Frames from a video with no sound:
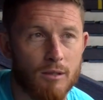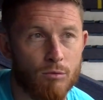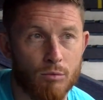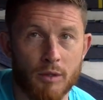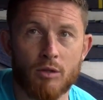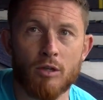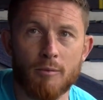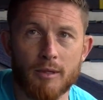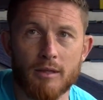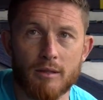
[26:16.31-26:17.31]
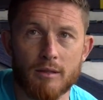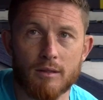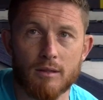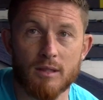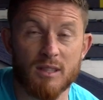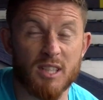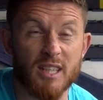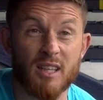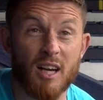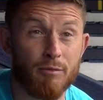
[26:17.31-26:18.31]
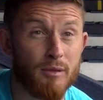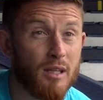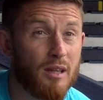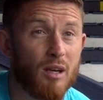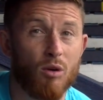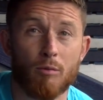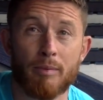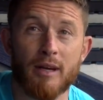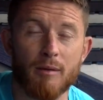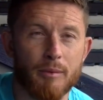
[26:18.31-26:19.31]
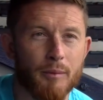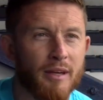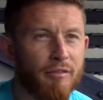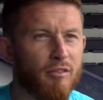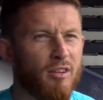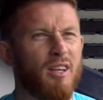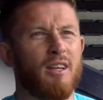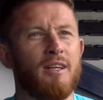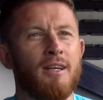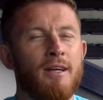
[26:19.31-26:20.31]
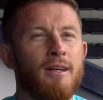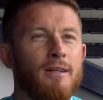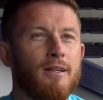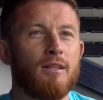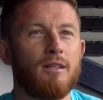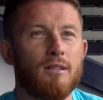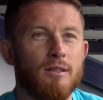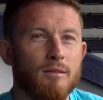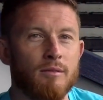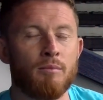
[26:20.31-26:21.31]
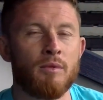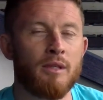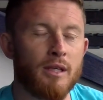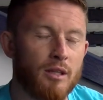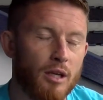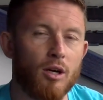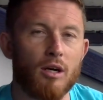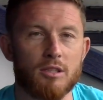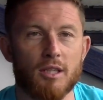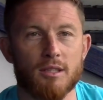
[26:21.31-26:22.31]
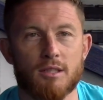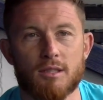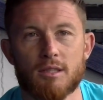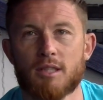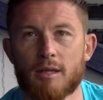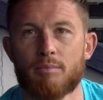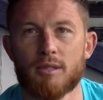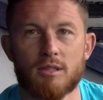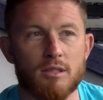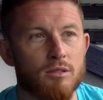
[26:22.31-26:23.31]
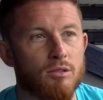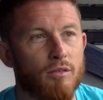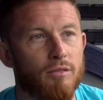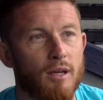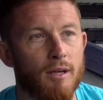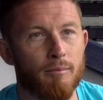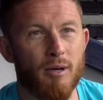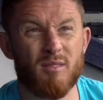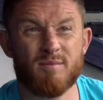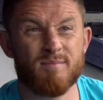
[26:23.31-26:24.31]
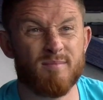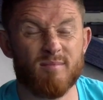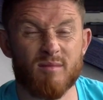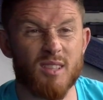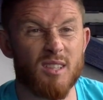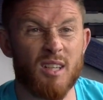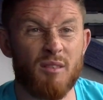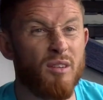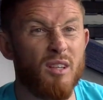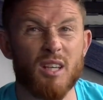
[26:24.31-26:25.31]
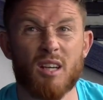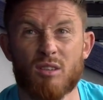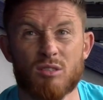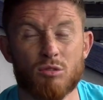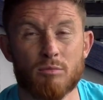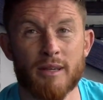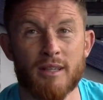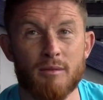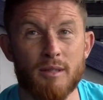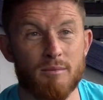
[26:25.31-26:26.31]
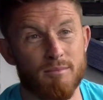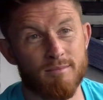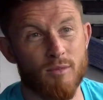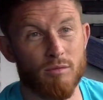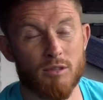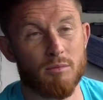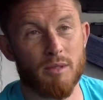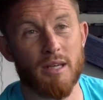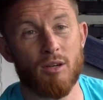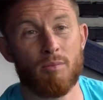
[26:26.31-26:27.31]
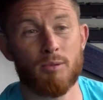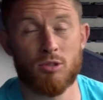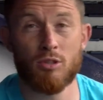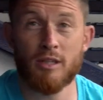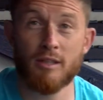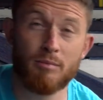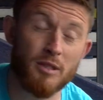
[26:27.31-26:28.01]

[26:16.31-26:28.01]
What we're going to be like in the second half, we did do a lot better, but we never really, they had a couple of chances, the set pieces and stuff like that, but they never really cut us open anyway, and obviously we get the opportunity.